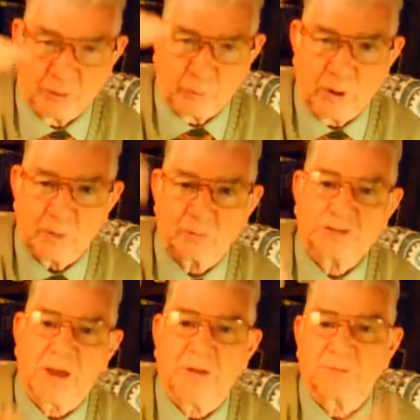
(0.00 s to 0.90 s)
what
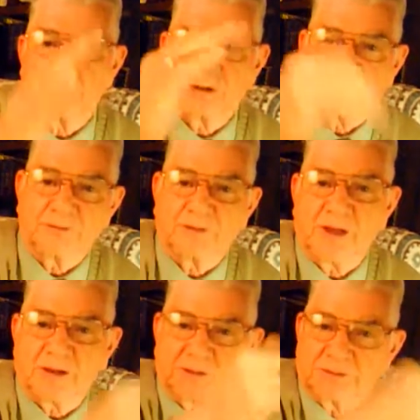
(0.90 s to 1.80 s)
was happening in the
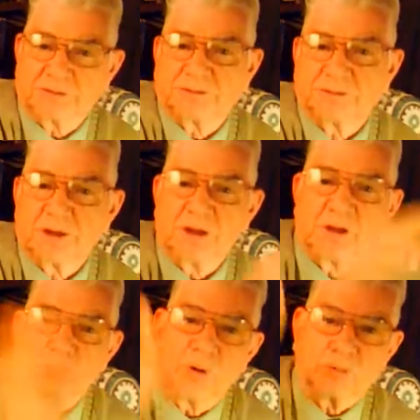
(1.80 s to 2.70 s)
valleys
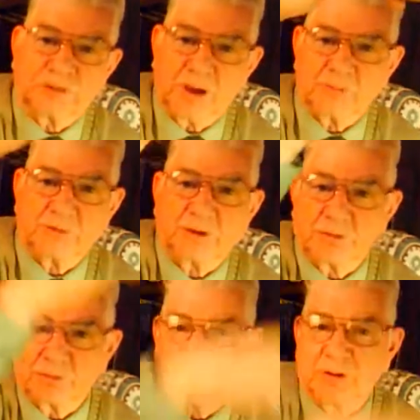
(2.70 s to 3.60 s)
and what was happening
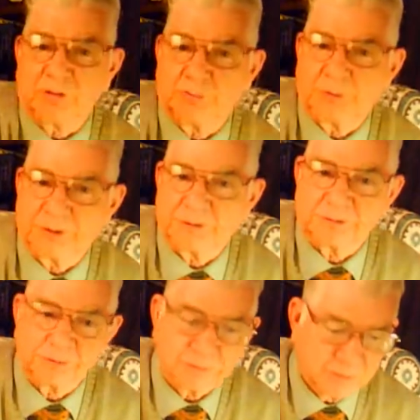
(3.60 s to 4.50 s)
on the mountain
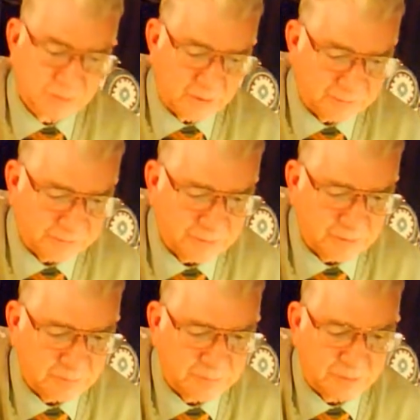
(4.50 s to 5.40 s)
peaks at the
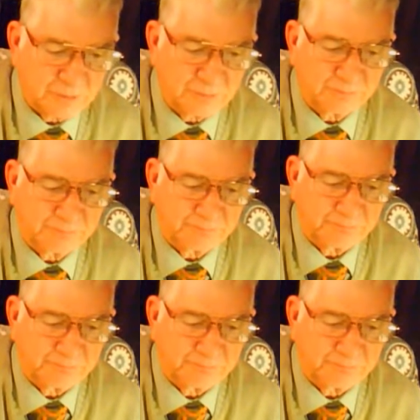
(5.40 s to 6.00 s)
same time.